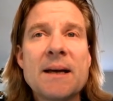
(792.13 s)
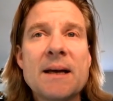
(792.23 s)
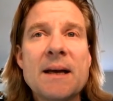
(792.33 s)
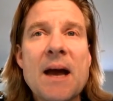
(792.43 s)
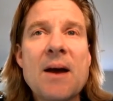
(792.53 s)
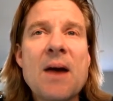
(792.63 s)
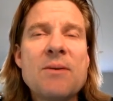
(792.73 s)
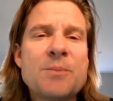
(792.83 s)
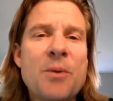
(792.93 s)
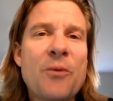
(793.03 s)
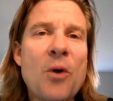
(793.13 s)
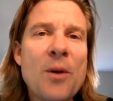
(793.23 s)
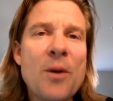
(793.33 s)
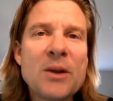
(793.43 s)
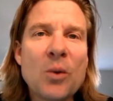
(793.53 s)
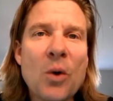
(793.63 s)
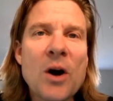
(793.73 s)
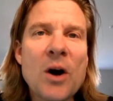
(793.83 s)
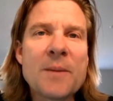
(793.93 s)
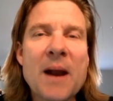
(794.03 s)
I was performing the
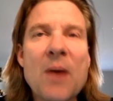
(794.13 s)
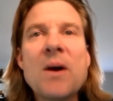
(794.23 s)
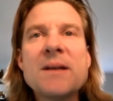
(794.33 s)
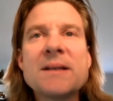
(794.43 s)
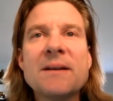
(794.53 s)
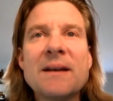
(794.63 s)
work, but I wasn't